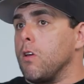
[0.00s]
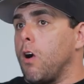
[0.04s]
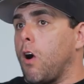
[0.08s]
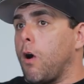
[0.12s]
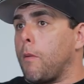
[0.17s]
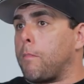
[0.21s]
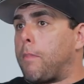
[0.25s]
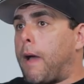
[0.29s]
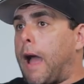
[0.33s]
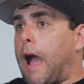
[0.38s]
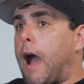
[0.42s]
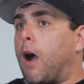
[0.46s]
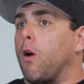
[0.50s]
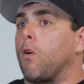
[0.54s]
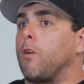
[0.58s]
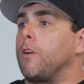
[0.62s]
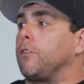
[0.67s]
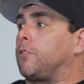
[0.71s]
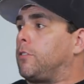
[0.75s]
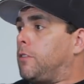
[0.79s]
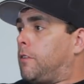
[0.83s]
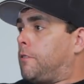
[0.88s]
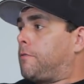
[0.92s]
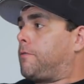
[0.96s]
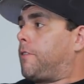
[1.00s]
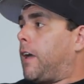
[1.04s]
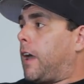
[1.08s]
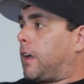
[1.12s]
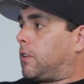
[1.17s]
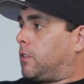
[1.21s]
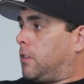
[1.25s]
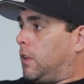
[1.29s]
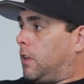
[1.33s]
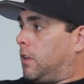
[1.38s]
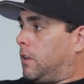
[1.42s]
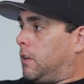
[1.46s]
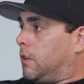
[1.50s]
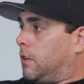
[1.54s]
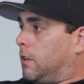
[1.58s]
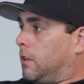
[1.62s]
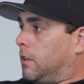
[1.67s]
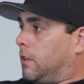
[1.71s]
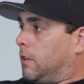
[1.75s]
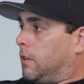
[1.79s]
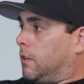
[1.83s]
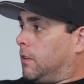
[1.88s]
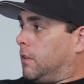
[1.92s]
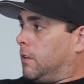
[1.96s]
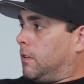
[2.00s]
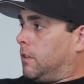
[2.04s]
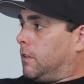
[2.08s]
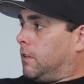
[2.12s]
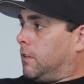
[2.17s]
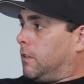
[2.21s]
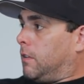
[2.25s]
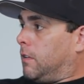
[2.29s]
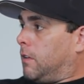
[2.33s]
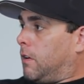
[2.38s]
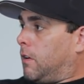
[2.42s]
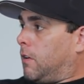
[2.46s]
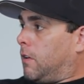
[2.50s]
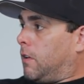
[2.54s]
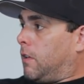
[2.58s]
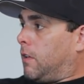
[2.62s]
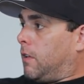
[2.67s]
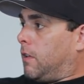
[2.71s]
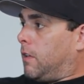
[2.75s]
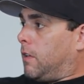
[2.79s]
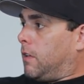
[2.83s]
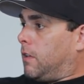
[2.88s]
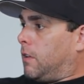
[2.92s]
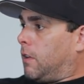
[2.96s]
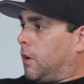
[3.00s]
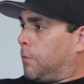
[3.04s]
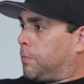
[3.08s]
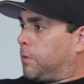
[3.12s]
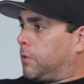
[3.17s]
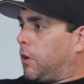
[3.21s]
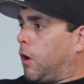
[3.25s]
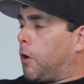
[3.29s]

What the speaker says: our power isn't affected, you know,